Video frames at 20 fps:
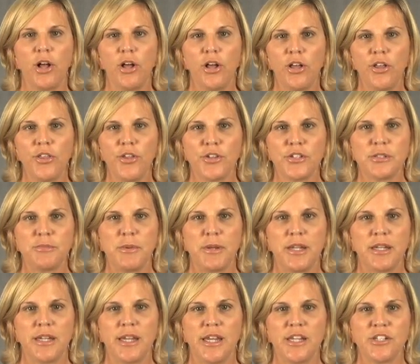all those
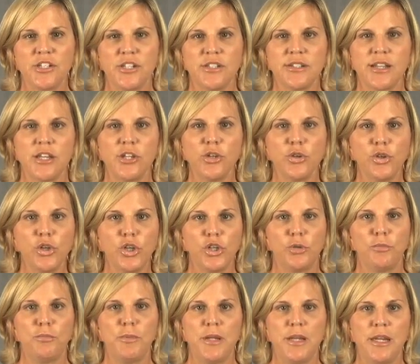medications that you
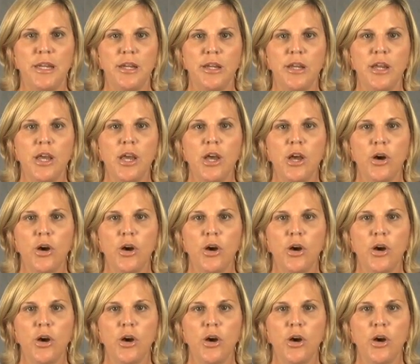could be,